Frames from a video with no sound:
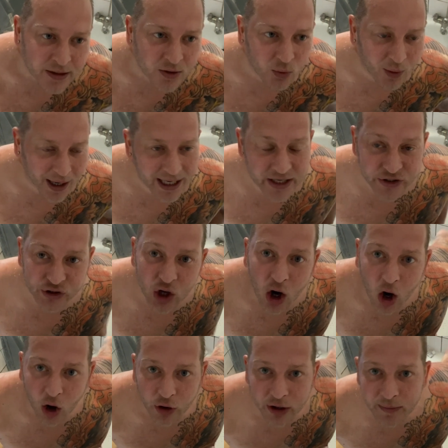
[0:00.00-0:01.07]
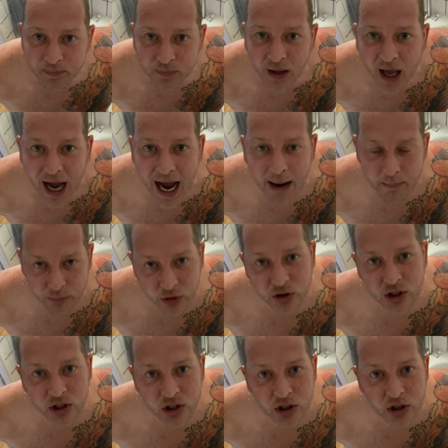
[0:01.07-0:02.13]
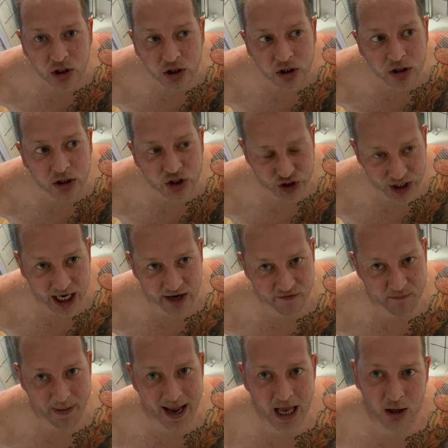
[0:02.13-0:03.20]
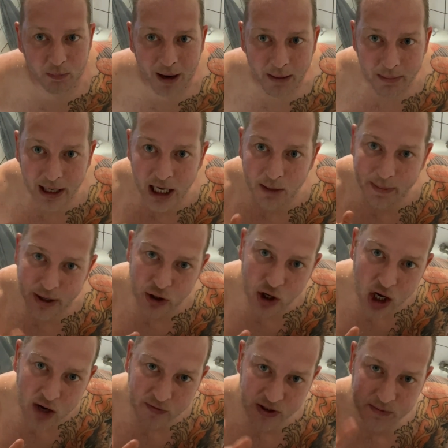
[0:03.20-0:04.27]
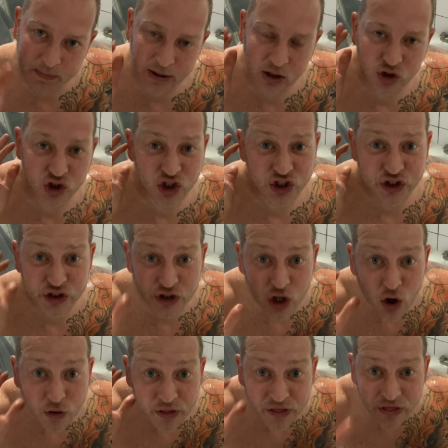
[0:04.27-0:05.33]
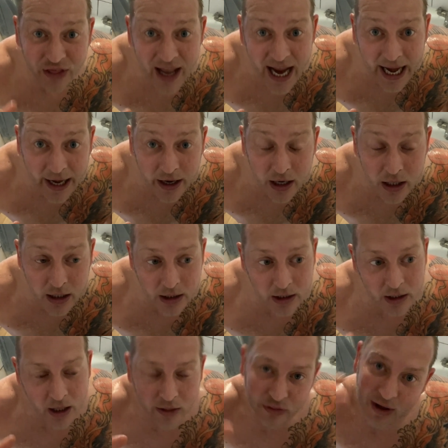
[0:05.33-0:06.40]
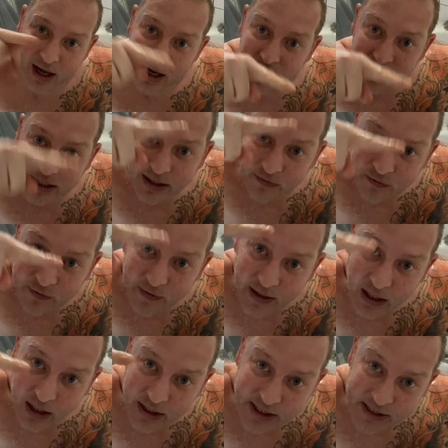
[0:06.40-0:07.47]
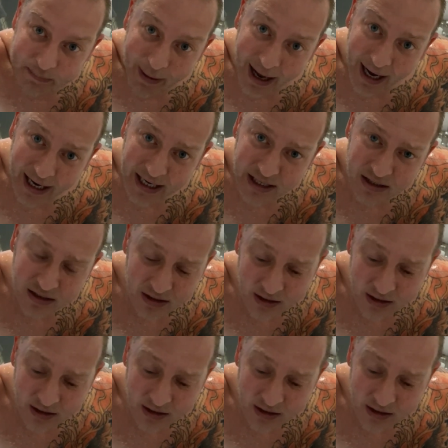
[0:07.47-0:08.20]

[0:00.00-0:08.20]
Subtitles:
while he's gone, I'm gonna shave Belle, but I'm a little bit nervous because she's so thin that you can feel her spine,